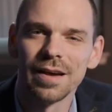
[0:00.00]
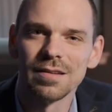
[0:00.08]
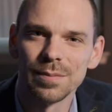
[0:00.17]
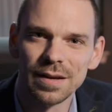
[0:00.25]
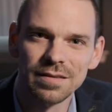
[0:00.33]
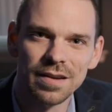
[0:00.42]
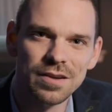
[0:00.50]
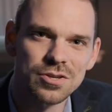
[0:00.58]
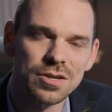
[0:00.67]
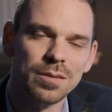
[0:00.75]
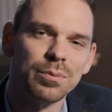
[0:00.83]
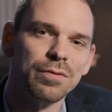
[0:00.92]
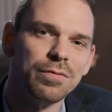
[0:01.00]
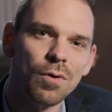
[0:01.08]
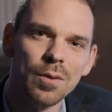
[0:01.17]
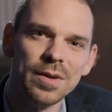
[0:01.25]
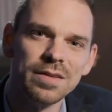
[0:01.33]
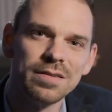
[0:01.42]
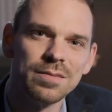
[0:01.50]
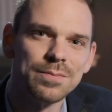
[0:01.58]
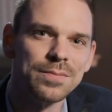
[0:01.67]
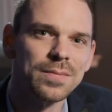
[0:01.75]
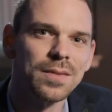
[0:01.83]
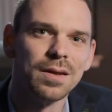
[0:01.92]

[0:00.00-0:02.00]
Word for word: expectation, and performance